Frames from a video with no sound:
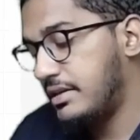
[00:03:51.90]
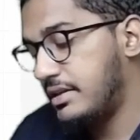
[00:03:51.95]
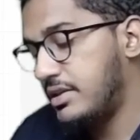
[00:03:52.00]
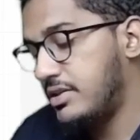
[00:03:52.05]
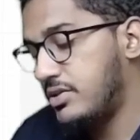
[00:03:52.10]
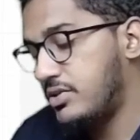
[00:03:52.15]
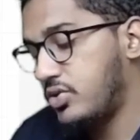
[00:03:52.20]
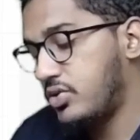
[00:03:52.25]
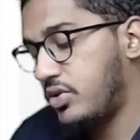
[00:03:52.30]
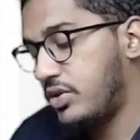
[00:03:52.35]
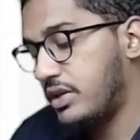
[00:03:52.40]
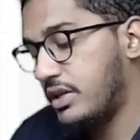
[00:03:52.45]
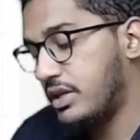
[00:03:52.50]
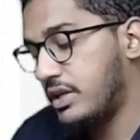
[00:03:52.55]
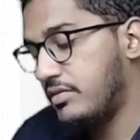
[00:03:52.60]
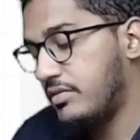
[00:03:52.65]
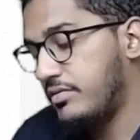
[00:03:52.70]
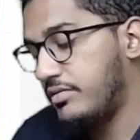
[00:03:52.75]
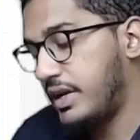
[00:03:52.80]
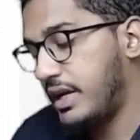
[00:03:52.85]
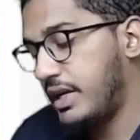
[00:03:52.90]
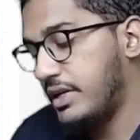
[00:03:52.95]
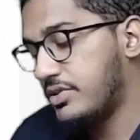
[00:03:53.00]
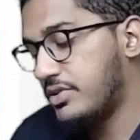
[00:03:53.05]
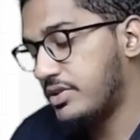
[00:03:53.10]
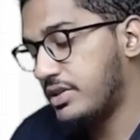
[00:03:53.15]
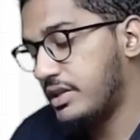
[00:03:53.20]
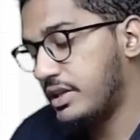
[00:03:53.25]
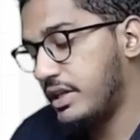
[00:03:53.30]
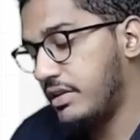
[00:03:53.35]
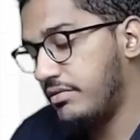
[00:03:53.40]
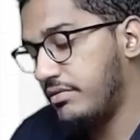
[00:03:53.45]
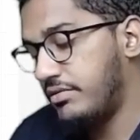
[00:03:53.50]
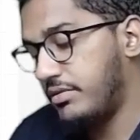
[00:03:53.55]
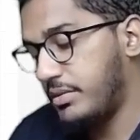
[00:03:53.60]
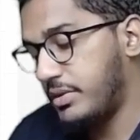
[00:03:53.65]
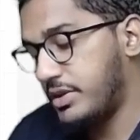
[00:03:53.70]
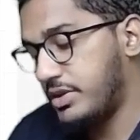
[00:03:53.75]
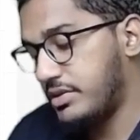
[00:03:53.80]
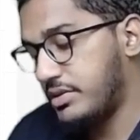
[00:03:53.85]
historical financial
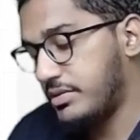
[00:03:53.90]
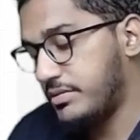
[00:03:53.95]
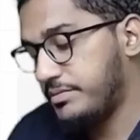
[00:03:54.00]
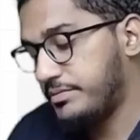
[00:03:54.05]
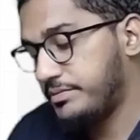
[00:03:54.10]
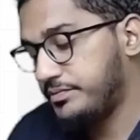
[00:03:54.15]
information.